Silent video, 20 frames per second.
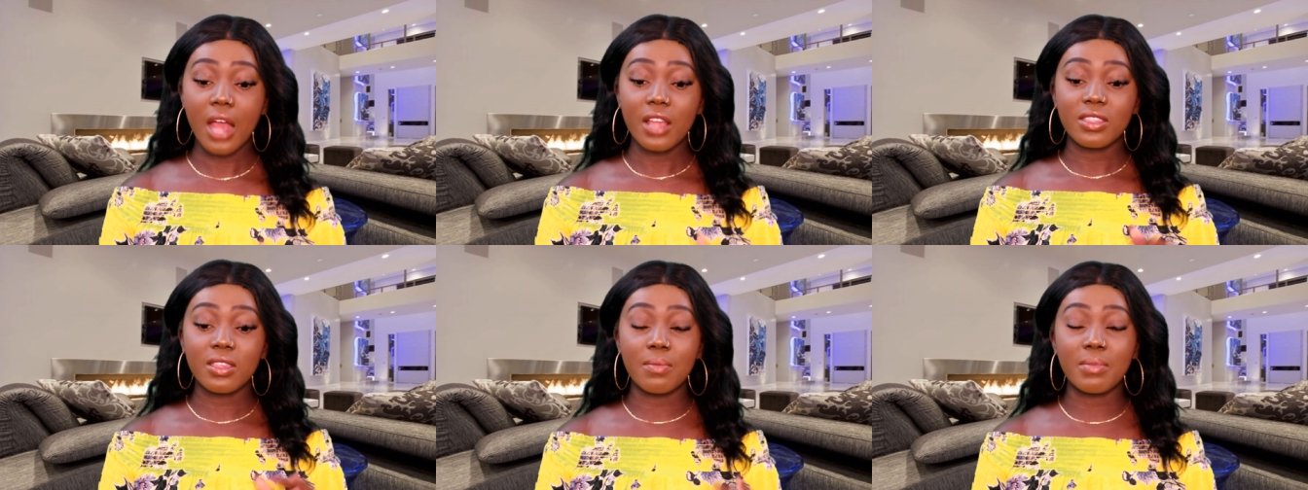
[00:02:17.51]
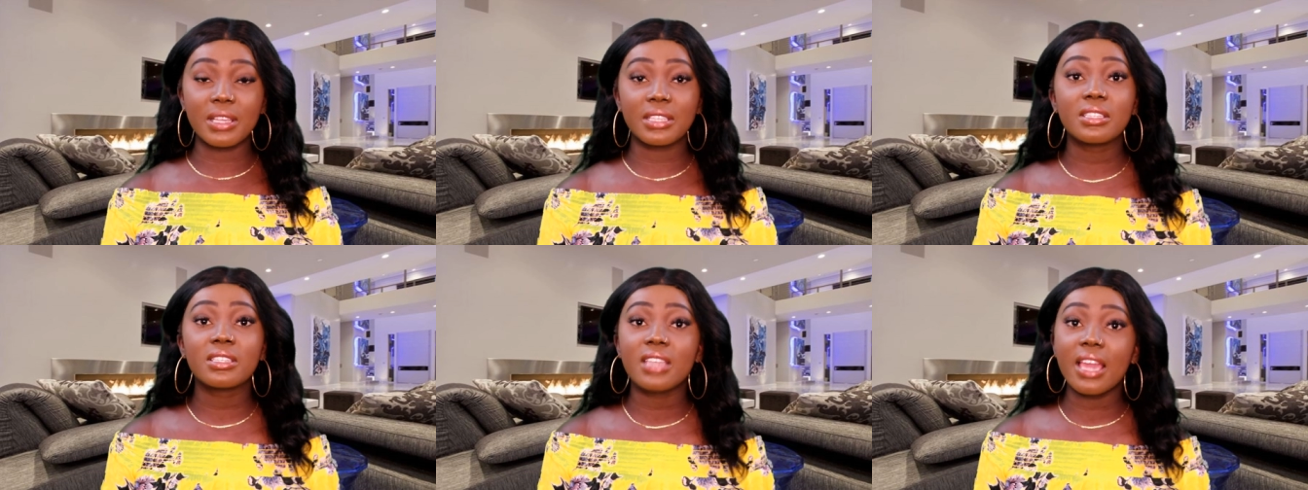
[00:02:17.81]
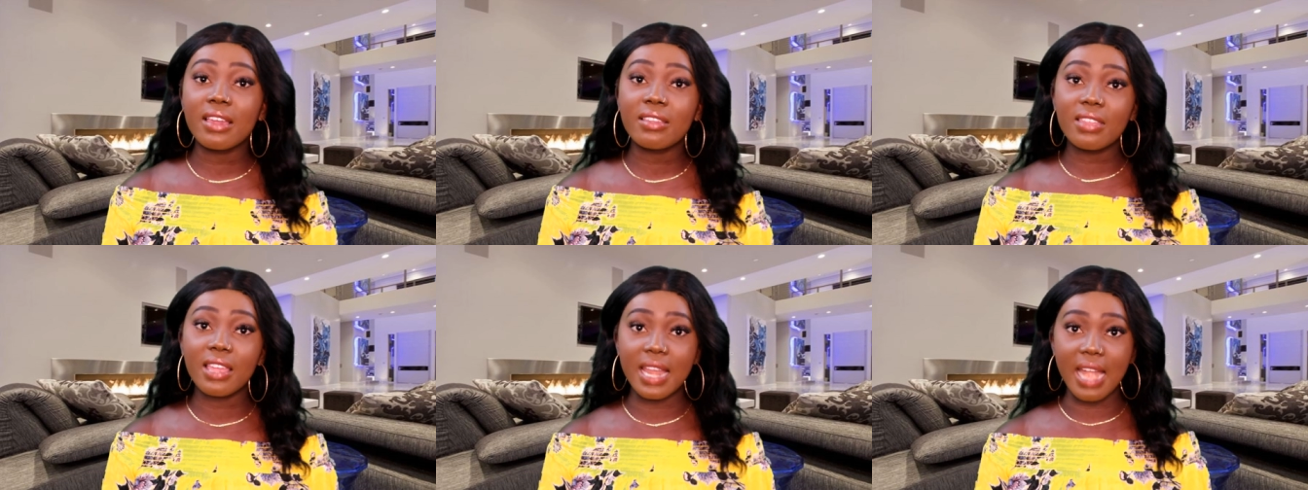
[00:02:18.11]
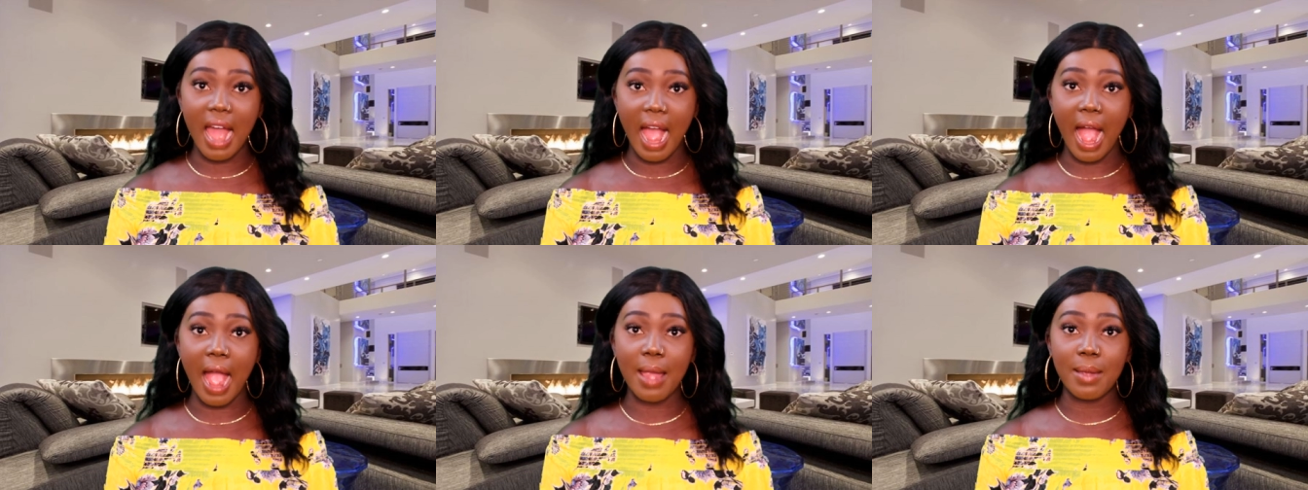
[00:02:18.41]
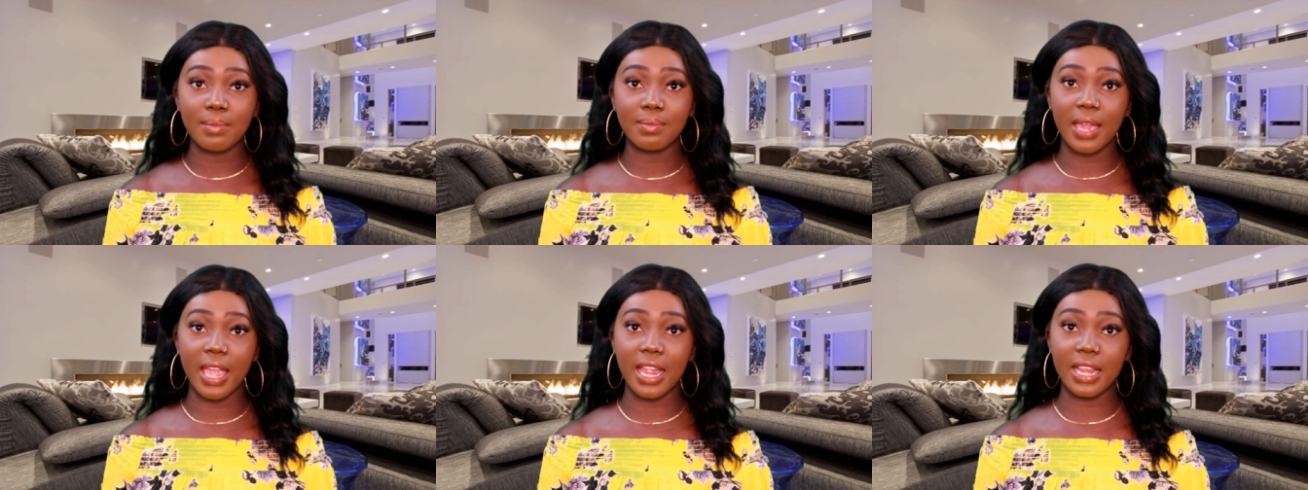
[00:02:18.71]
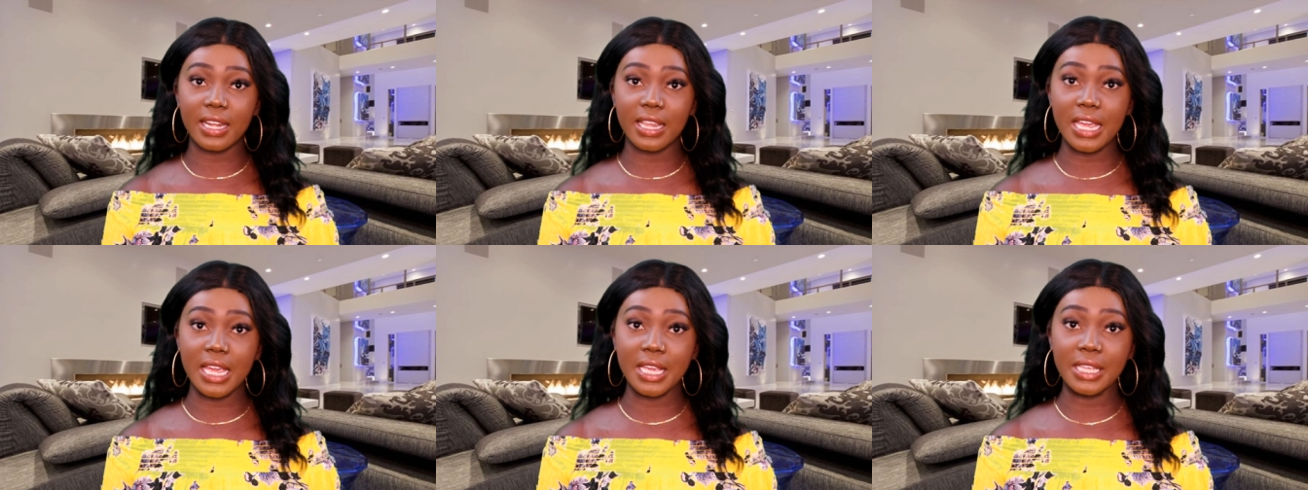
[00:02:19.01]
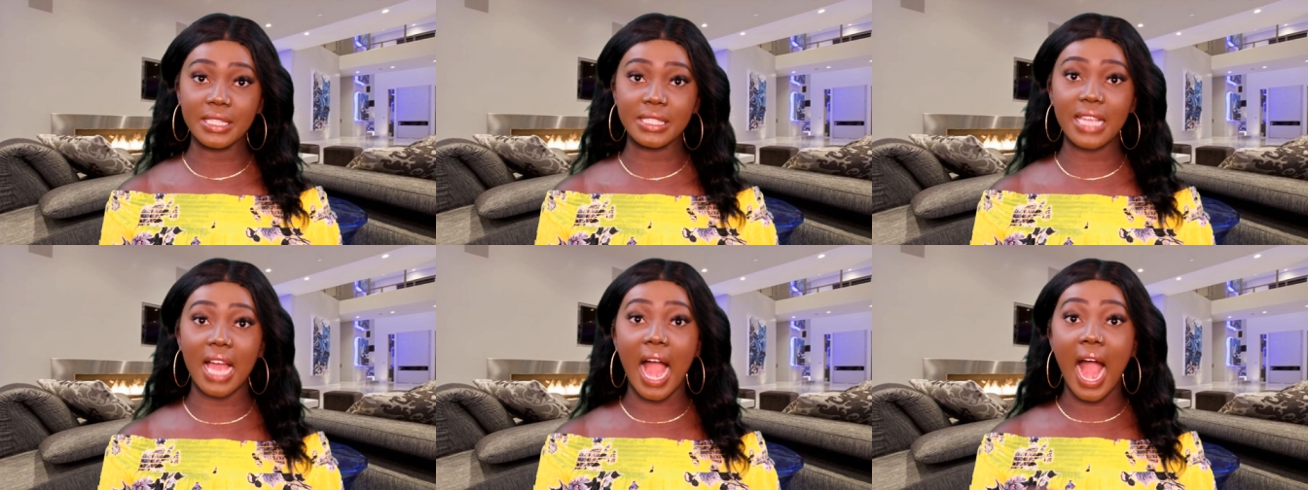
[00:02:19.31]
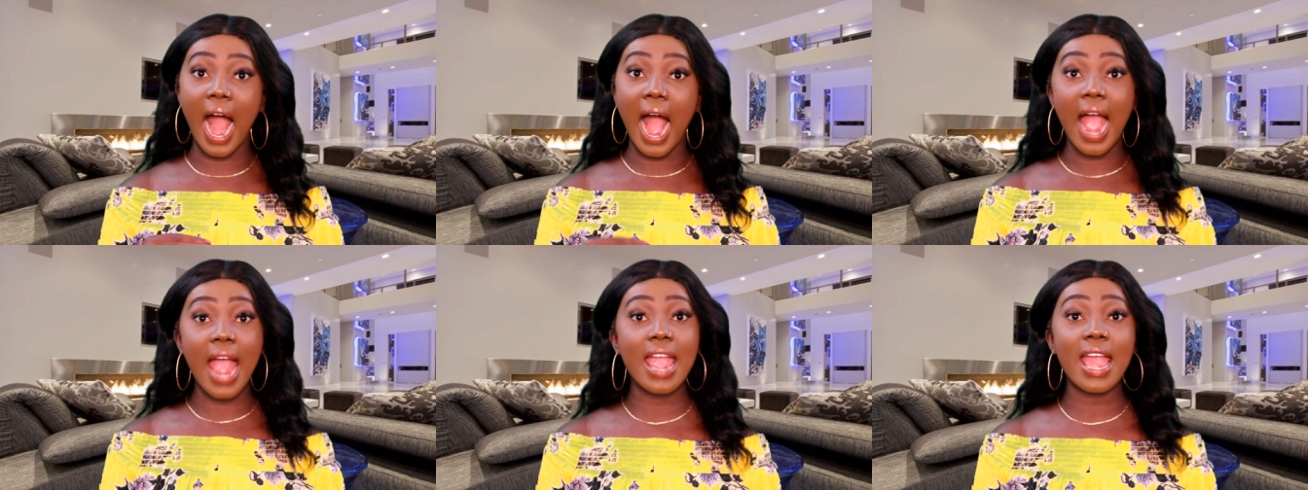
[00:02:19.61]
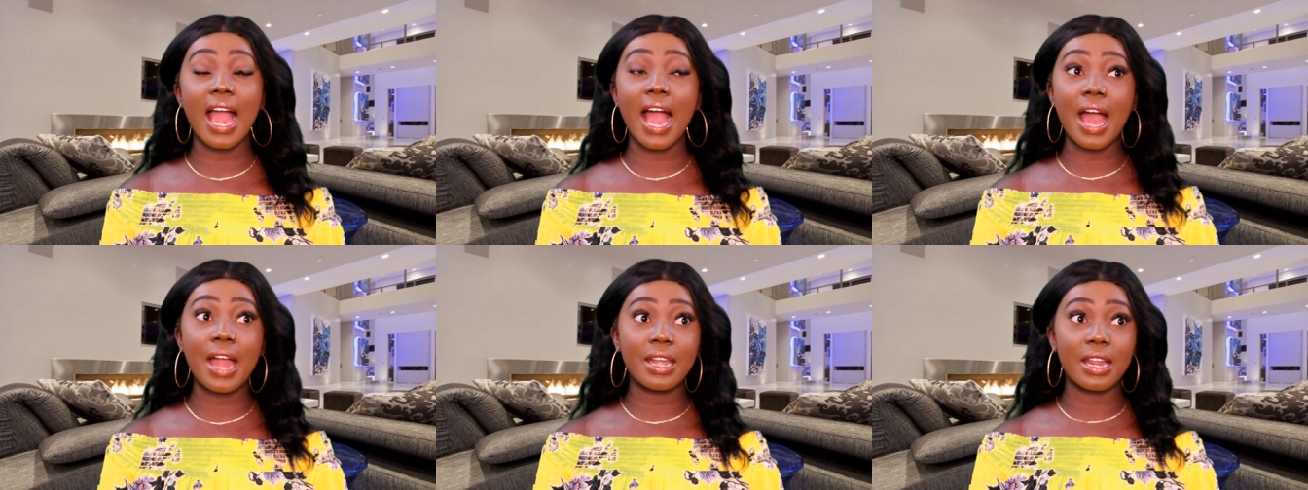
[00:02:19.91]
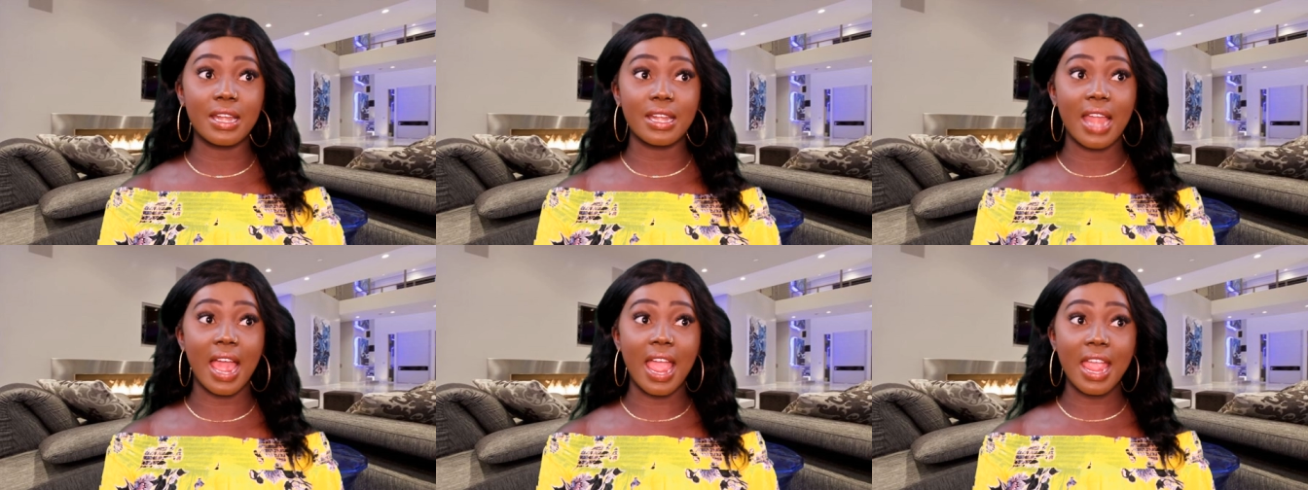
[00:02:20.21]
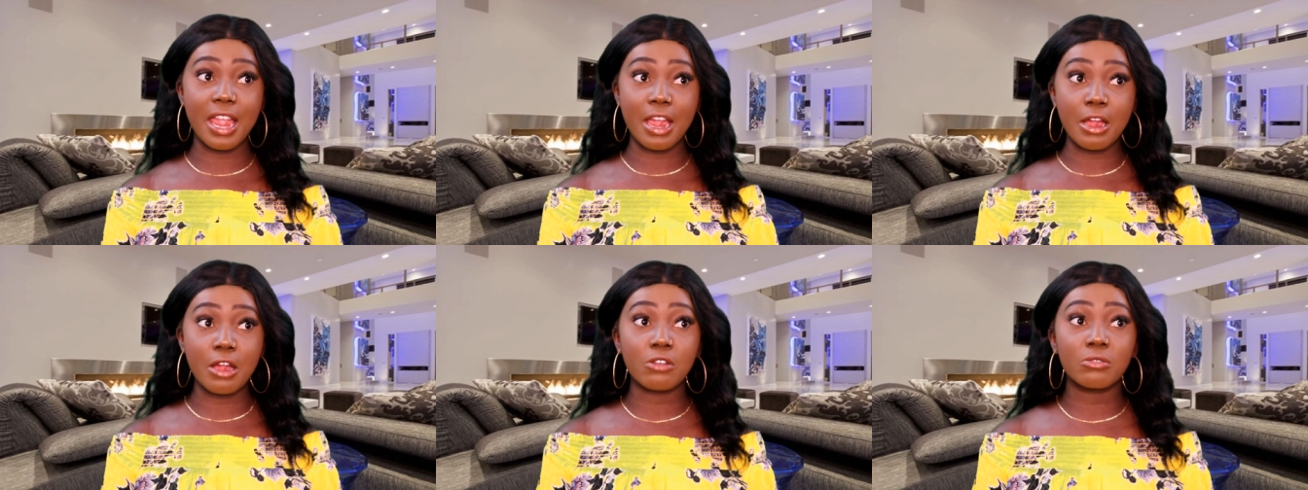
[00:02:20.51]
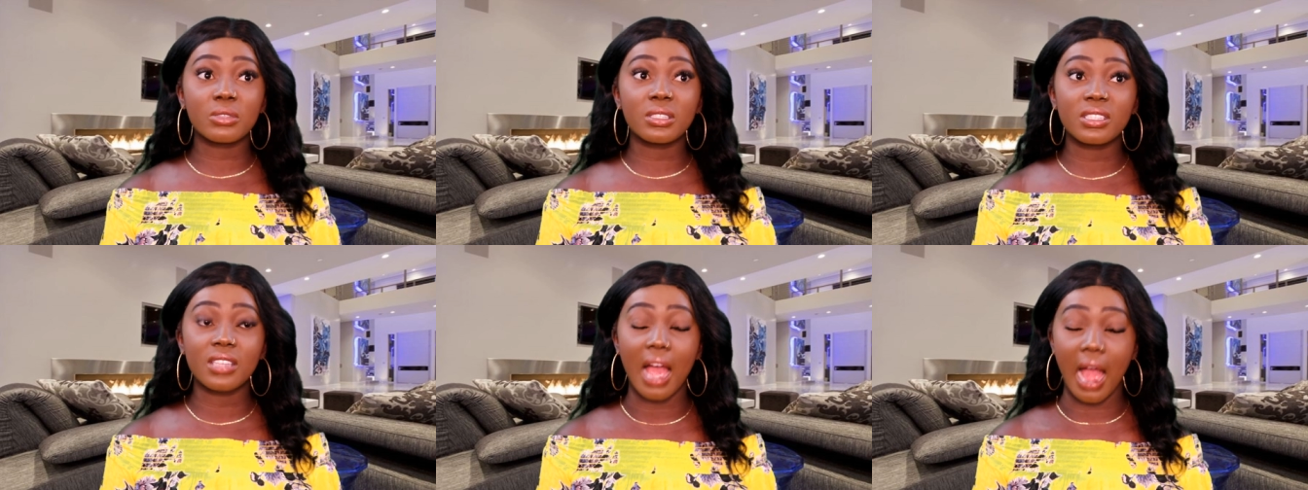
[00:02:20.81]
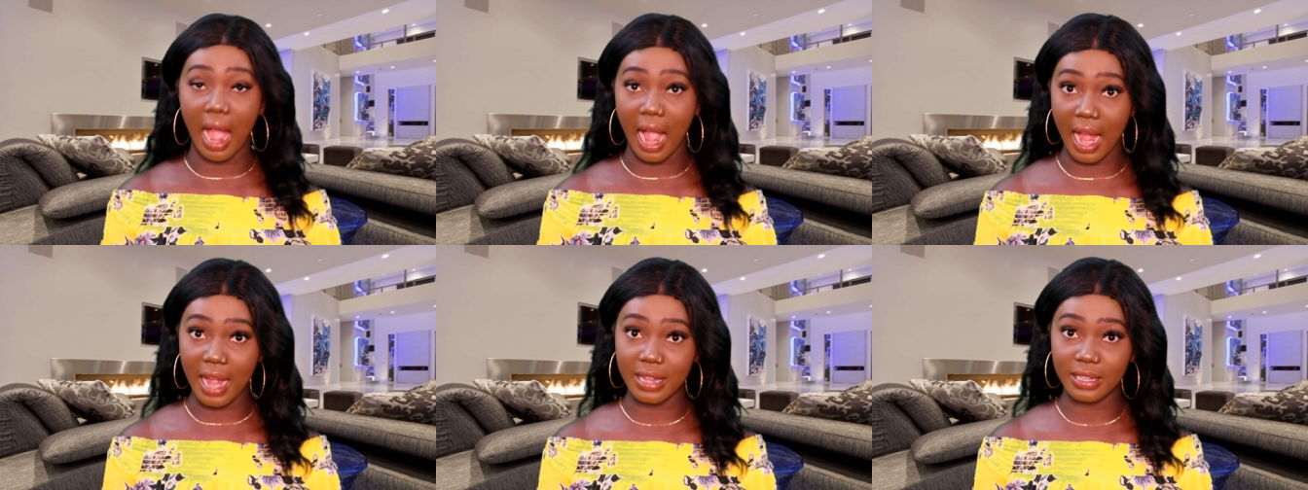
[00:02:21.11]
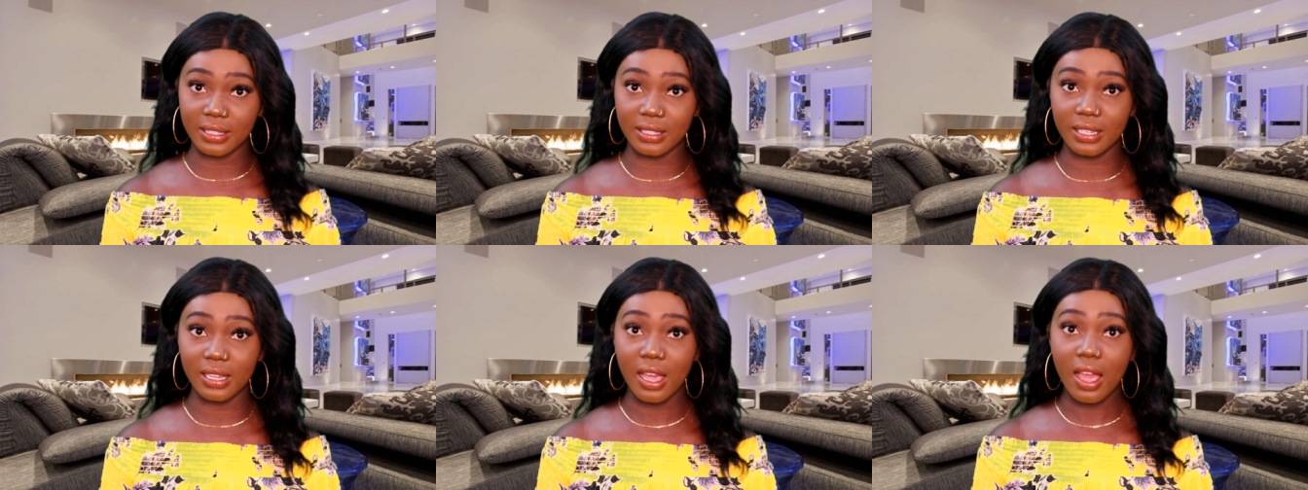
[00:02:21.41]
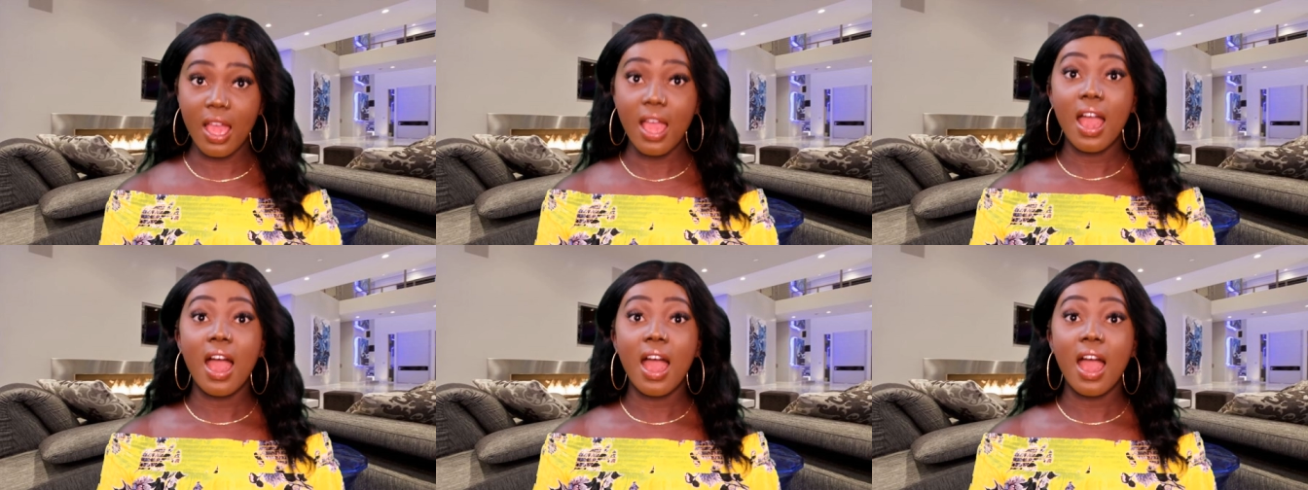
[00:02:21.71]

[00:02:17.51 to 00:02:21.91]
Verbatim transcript: The mistake that I made is I had an airtight,